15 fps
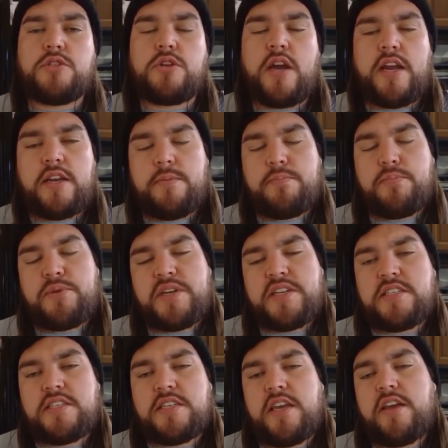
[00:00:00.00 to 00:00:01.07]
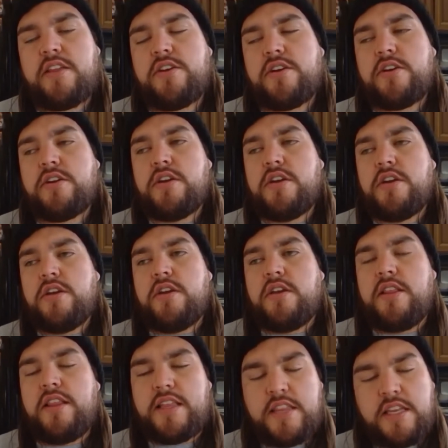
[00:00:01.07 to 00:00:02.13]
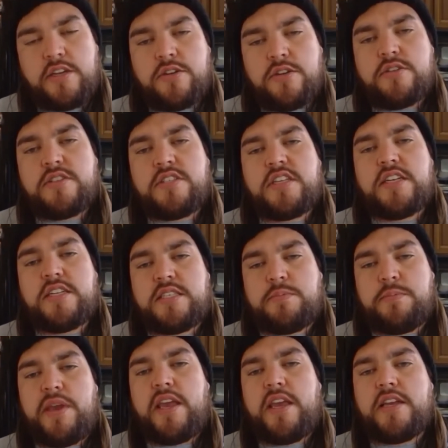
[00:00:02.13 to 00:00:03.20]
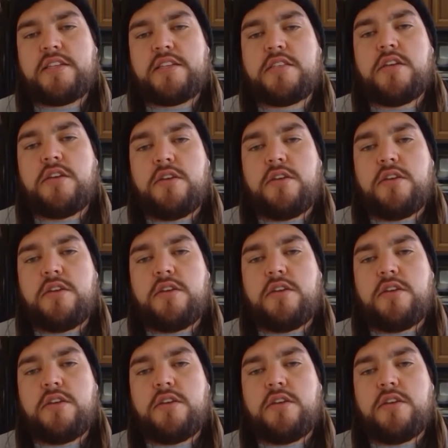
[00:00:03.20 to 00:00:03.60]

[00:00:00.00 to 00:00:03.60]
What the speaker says: trying to bring together Latinos in a space,